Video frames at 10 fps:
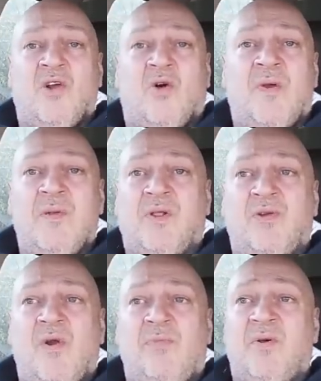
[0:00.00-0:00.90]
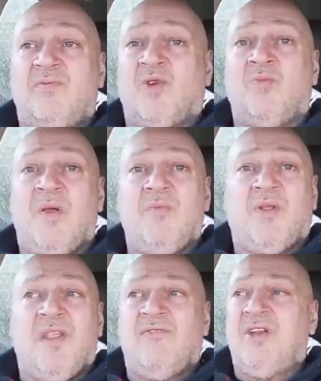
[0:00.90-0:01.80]
You know, people would rip them. Some
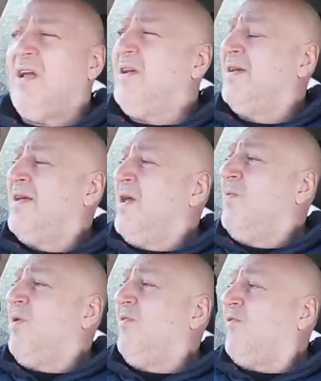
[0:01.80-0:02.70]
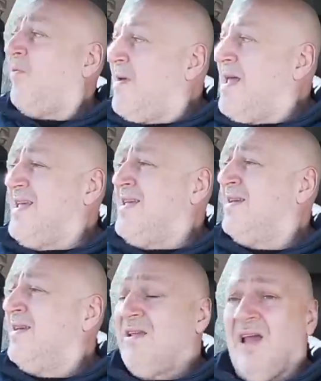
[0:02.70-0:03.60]
people never did. But for me,
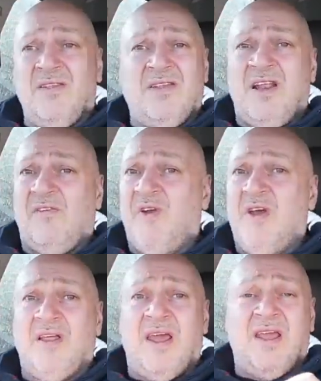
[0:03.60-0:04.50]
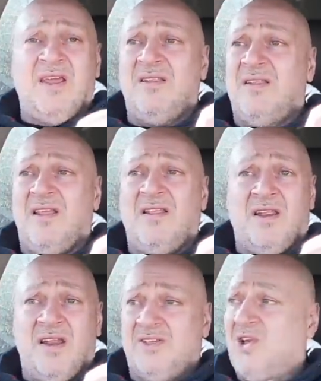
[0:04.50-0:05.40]
they definitely
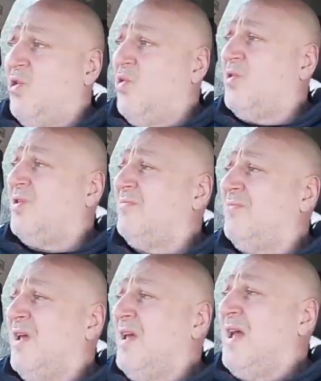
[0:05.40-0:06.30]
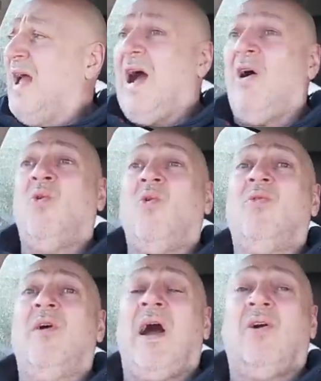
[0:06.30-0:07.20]
need to look how
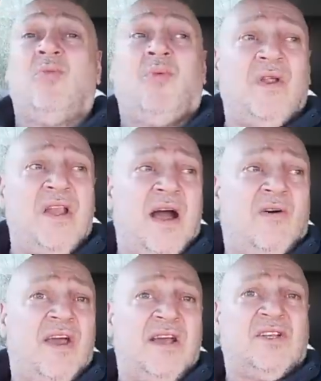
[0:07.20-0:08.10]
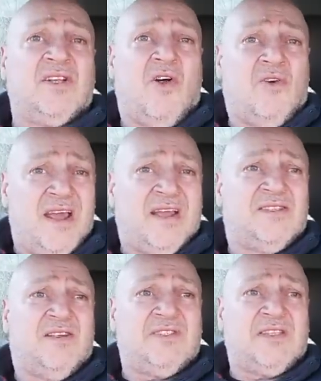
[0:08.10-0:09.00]
they're putting it out there, because there's a lot of
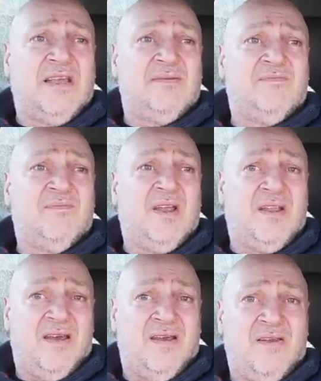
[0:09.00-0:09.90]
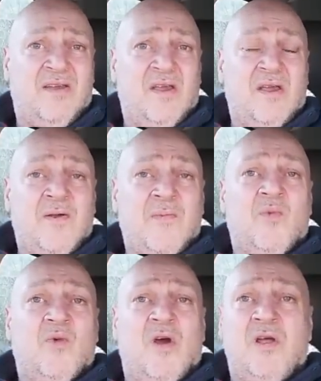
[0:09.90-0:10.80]
negativity, isn't there? Mm-hmm.
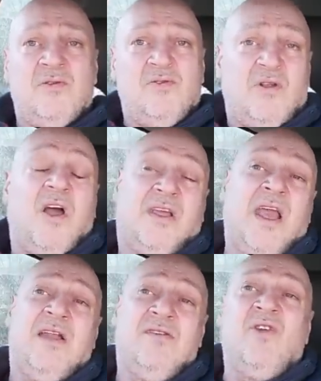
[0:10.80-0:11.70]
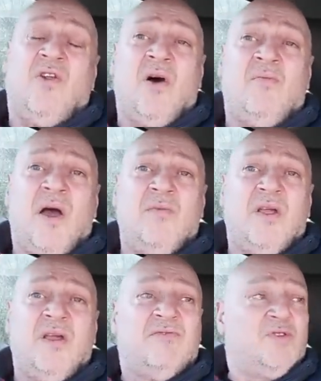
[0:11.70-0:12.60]
And again, you know, I might
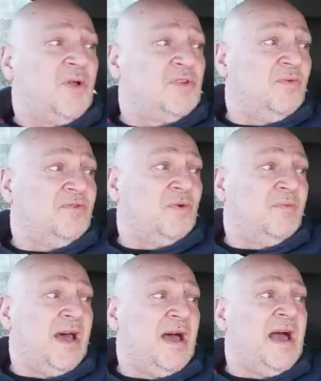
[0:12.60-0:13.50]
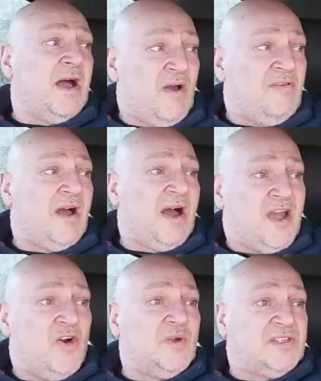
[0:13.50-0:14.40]
be responsible for some of that. However,
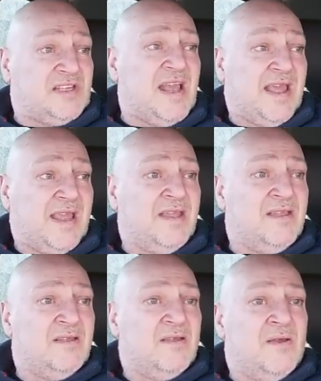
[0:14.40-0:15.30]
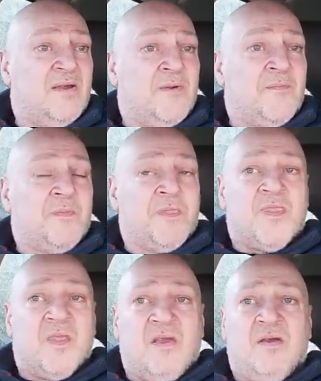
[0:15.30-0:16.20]
I always say... Yeah, you're only telling
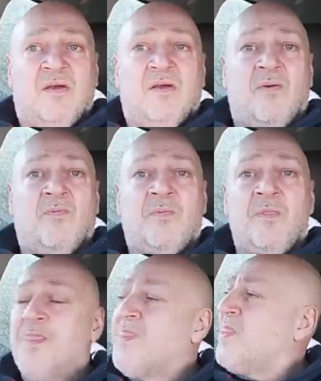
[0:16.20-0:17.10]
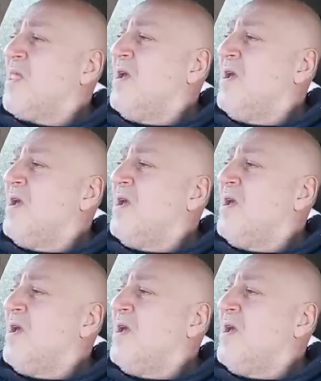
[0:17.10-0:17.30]
your story, aren't you?